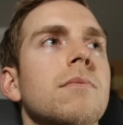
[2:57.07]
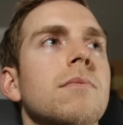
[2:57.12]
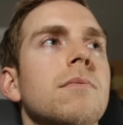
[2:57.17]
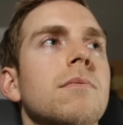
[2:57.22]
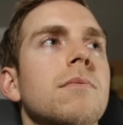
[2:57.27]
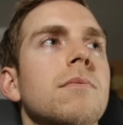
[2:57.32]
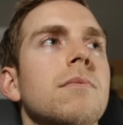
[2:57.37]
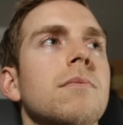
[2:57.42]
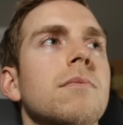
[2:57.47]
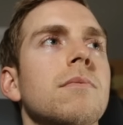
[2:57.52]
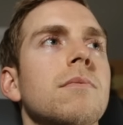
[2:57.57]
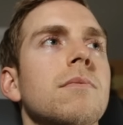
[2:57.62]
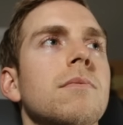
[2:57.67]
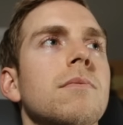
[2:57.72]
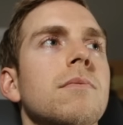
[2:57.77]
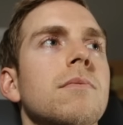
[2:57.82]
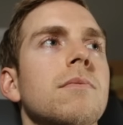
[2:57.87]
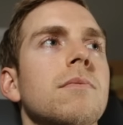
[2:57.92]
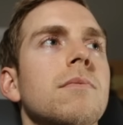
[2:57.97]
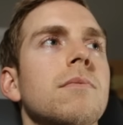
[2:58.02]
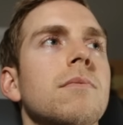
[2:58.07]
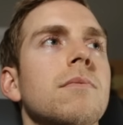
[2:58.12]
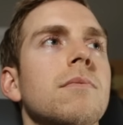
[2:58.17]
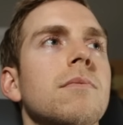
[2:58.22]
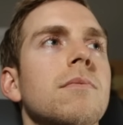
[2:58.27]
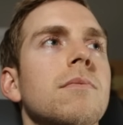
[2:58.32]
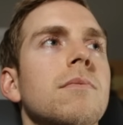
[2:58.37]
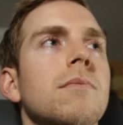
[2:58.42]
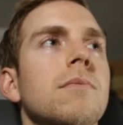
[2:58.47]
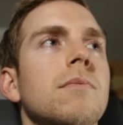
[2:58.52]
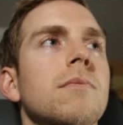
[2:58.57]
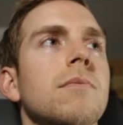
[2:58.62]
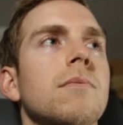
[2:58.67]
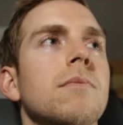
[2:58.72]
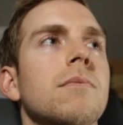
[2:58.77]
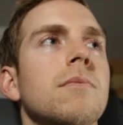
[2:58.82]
Nothing is said.